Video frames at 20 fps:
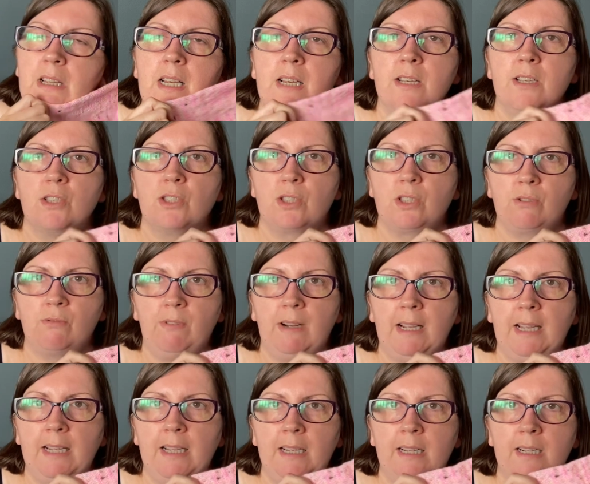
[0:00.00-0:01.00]

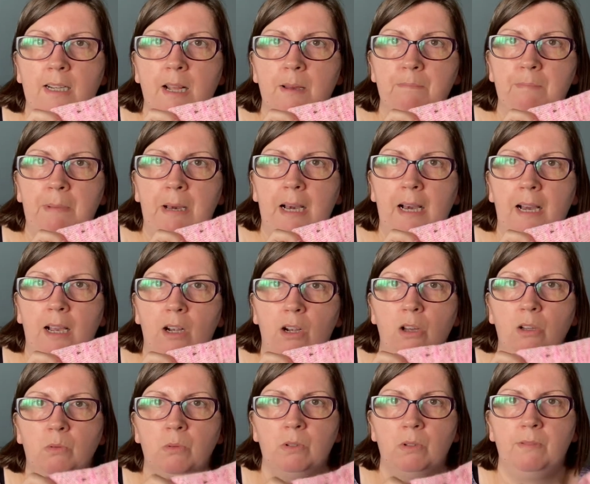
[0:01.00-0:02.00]
Serene by
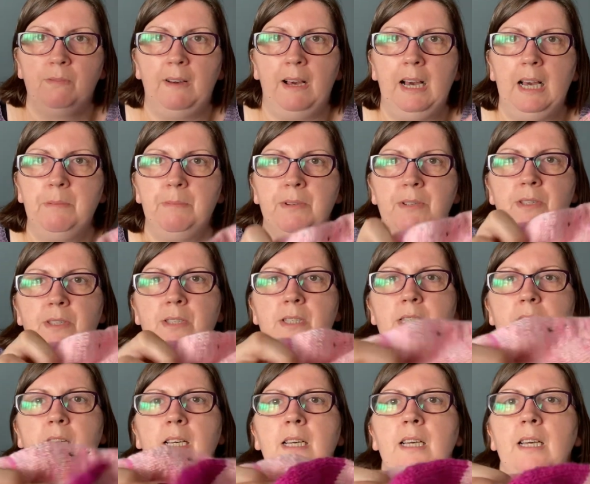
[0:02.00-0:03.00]
Lockwood Fibres,
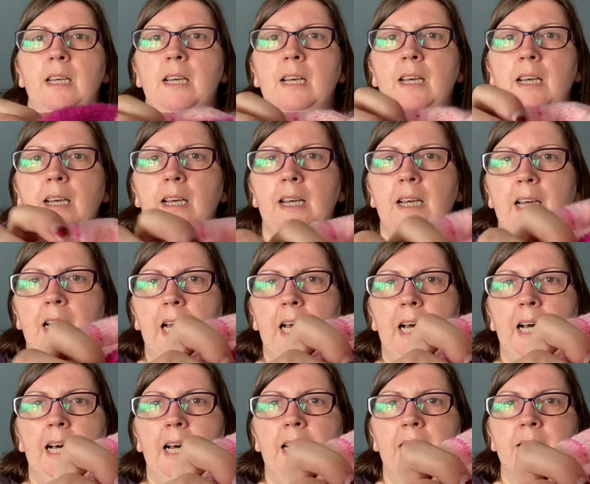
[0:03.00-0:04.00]

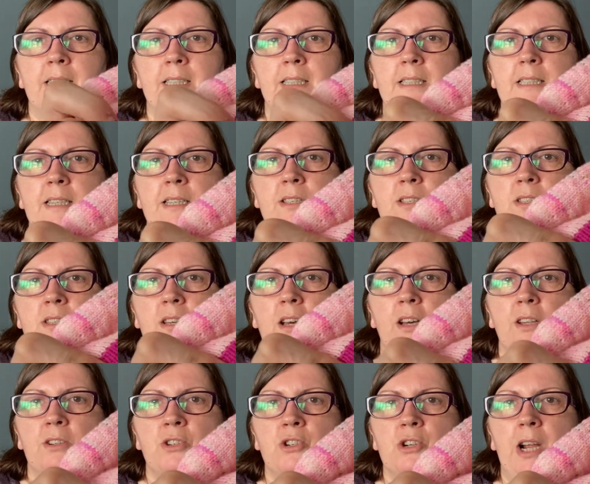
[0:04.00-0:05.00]
and this
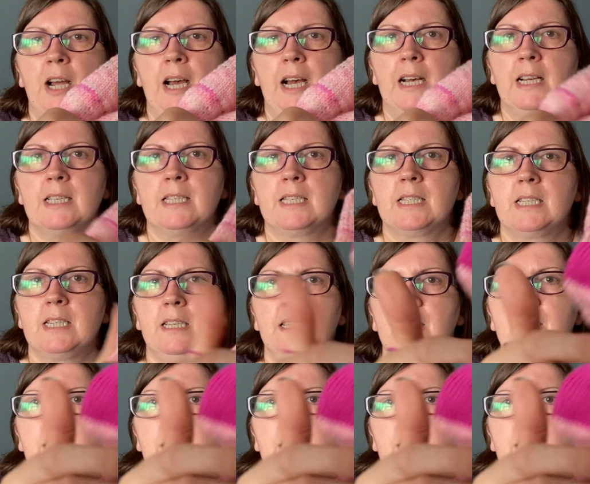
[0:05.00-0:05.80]
contrast